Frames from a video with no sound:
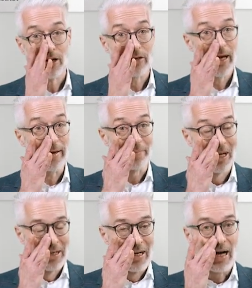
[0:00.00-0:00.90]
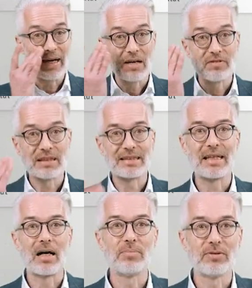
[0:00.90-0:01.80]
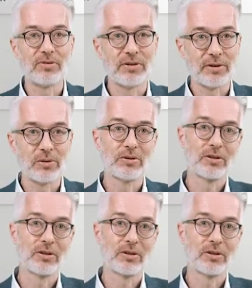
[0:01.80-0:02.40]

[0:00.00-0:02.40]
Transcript: Okay, I have an example for you.